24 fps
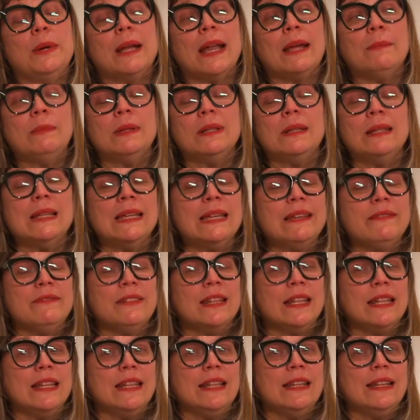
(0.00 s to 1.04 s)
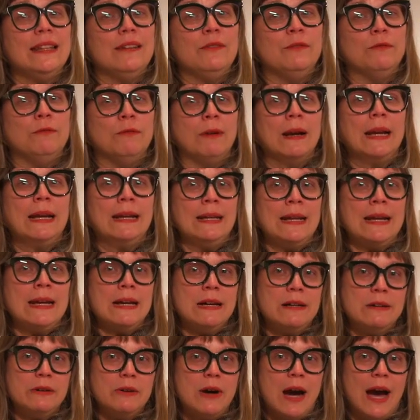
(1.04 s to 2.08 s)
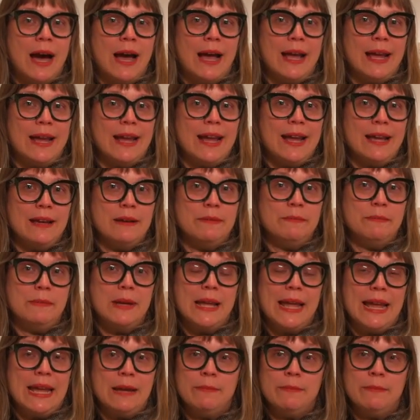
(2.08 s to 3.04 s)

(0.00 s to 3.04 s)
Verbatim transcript: But I believe that right now I am